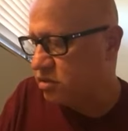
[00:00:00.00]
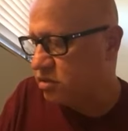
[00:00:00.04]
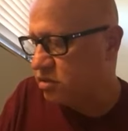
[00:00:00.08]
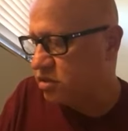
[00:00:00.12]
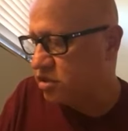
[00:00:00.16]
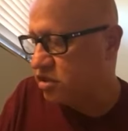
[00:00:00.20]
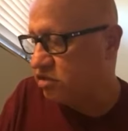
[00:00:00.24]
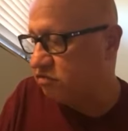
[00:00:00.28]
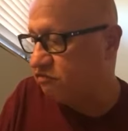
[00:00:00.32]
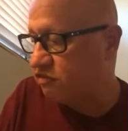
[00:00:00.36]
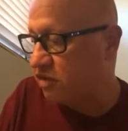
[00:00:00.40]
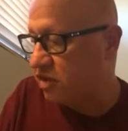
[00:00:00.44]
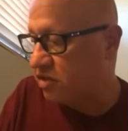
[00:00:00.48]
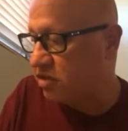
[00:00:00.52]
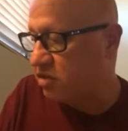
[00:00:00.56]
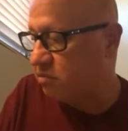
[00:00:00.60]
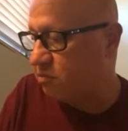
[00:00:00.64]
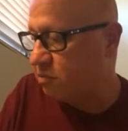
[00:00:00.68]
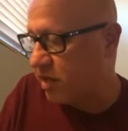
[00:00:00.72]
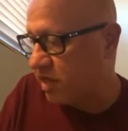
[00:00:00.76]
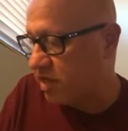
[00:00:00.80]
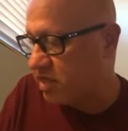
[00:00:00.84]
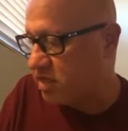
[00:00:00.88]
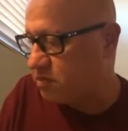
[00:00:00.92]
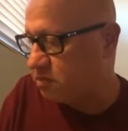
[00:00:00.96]
She found the
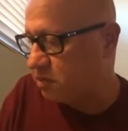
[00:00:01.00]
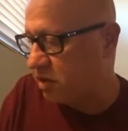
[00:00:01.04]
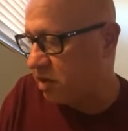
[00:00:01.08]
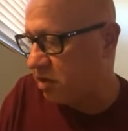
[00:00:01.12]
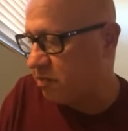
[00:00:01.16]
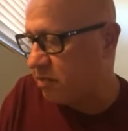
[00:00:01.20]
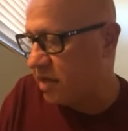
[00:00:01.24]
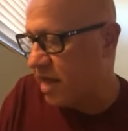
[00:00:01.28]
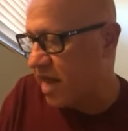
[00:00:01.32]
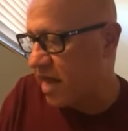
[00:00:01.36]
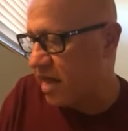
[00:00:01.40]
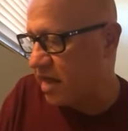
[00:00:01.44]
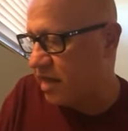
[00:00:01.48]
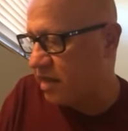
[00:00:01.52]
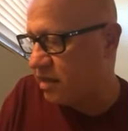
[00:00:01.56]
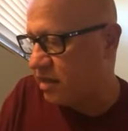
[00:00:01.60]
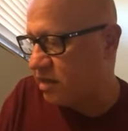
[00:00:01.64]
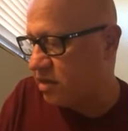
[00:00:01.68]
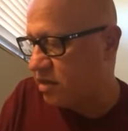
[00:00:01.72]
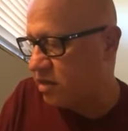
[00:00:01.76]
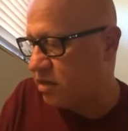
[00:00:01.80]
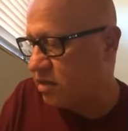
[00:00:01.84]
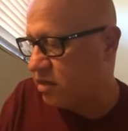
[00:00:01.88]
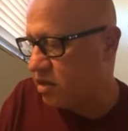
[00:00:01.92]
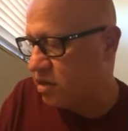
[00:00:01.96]
baseball bat
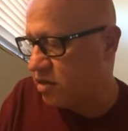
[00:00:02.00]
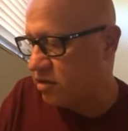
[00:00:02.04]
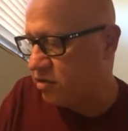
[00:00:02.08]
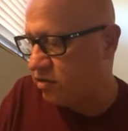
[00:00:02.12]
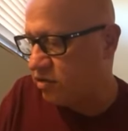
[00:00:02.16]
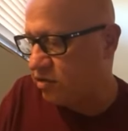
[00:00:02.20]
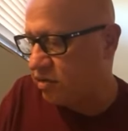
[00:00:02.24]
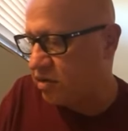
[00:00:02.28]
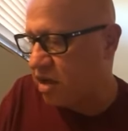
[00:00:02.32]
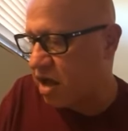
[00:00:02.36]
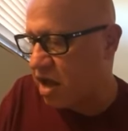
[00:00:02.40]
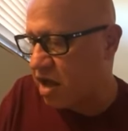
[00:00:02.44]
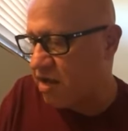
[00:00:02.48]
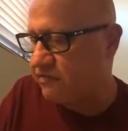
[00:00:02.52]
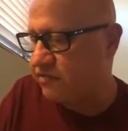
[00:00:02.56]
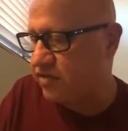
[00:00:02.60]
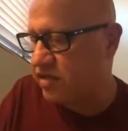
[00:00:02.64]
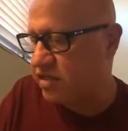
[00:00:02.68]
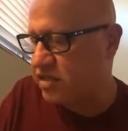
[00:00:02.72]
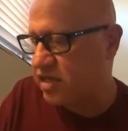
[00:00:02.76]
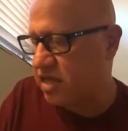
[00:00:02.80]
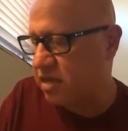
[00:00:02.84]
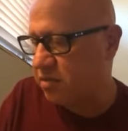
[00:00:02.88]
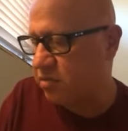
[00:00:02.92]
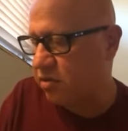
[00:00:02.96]
under the coffee
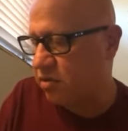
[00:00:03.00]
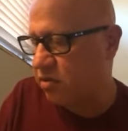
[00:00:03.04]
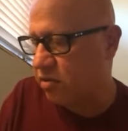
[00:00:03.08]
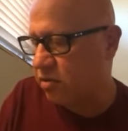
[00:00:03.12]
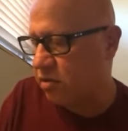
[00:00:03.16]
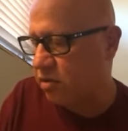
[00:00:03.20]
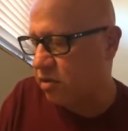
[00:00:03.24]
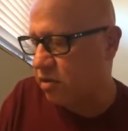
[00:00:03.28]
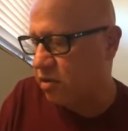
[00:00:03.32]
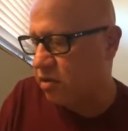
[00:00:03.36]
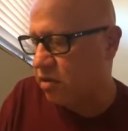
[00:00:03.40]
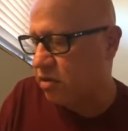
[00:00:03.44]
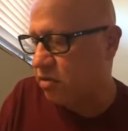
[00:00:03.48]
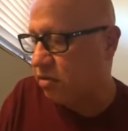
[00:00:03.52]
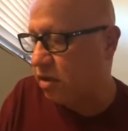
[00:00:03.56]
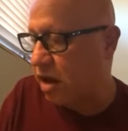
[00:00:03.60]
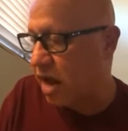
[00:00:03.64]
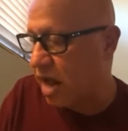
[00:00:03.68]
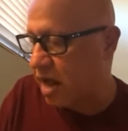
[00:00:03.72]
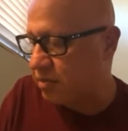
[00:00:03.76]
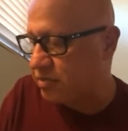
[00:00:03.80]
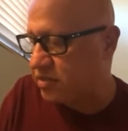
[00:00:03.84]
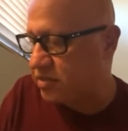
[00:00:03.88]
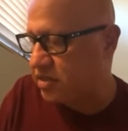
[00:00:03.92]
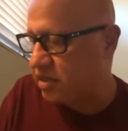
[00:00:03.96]
table,
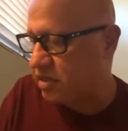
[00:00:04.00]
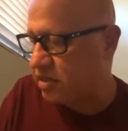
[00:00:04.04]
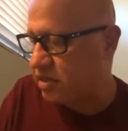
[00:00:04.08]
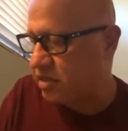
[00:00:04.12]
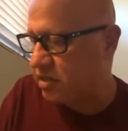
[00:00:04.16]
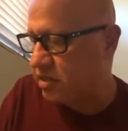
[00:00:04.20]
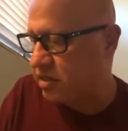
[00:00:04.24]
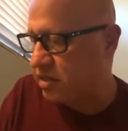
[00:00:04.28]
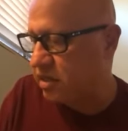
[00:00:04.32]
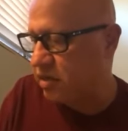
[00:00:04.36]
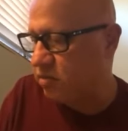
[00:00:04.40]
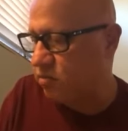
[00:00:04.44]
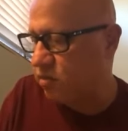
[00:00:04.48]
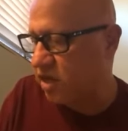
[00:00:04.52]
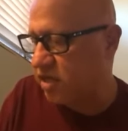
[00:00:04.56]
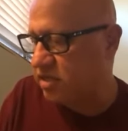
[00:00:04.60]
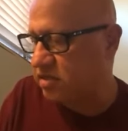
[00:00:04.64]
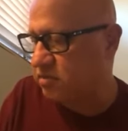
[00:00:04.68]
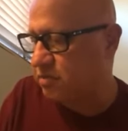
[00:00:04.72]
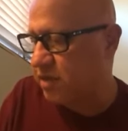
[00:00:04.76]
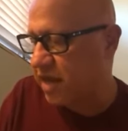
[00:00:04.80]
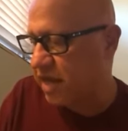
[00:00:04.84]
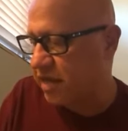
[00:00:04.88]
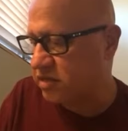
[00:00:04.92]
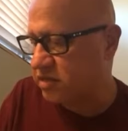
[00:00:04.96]
grabbed it, and
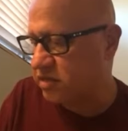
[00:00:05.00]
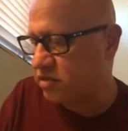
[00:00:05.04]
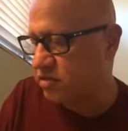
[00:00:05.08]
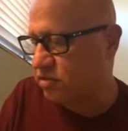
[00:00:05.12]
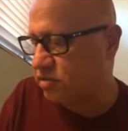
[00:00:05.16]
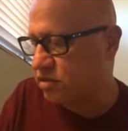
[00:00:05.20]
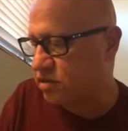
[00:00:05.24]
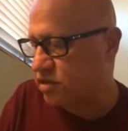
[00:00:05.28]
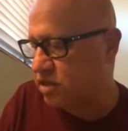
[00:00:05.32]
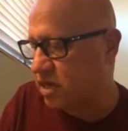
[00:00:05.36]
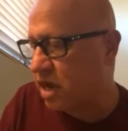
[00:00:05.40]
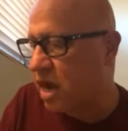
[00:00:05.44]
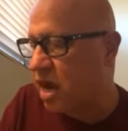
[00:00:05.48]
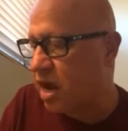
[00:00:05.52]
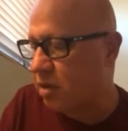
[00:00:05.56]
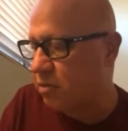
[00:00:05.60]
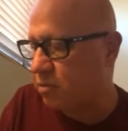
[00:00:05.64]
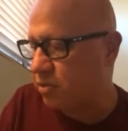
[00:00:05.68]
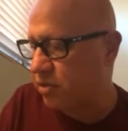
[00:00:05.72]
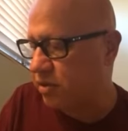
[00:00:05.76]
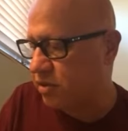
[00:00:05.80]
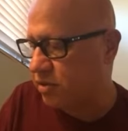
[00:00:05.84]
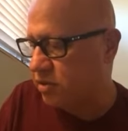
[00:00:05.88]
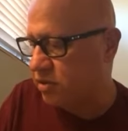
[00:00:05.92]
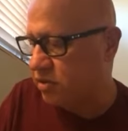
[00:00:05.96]
walked back to her shop.